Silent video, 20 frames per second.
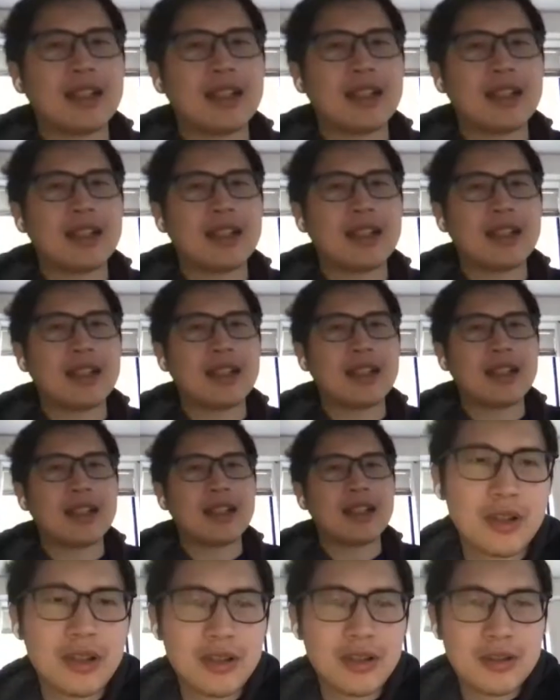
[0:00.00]
lot of
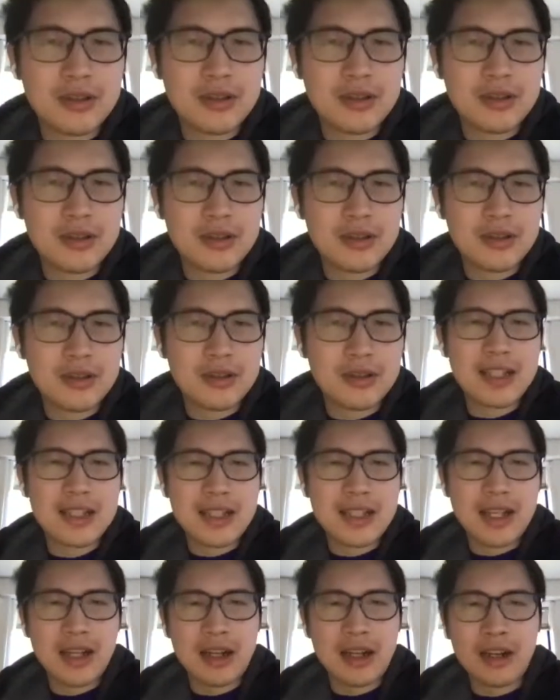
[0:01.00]
that
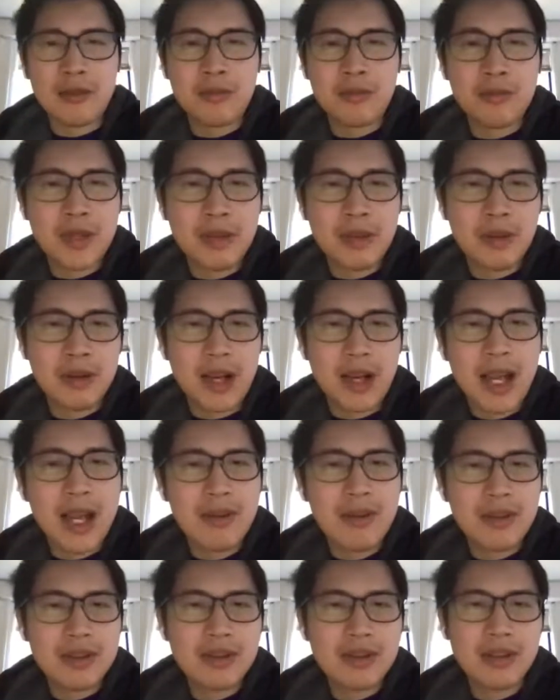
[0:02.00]
a lot of people
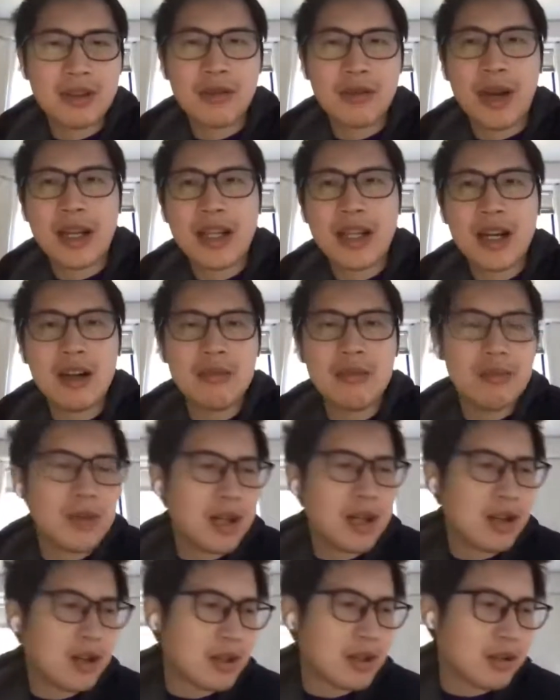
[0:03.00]
have is right now a
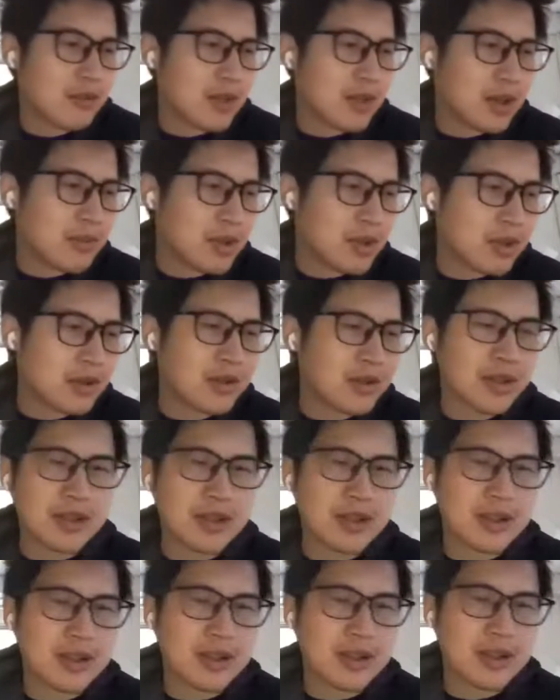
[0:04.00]
lot of the approaches
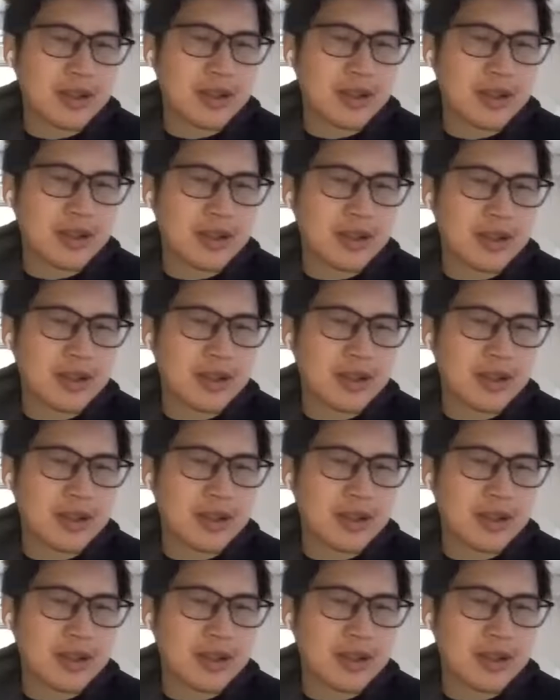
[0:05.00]
that people take